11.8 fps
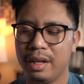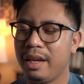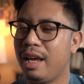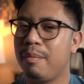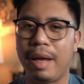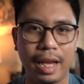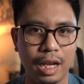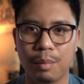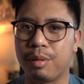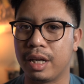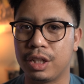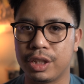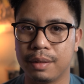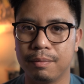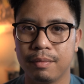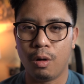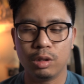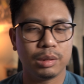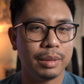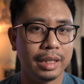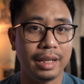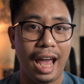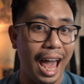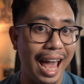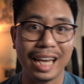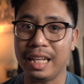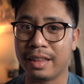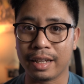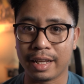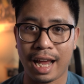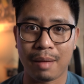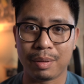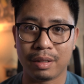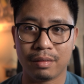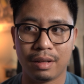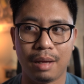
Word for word: and making a prediction. Ultimately, anything can happen.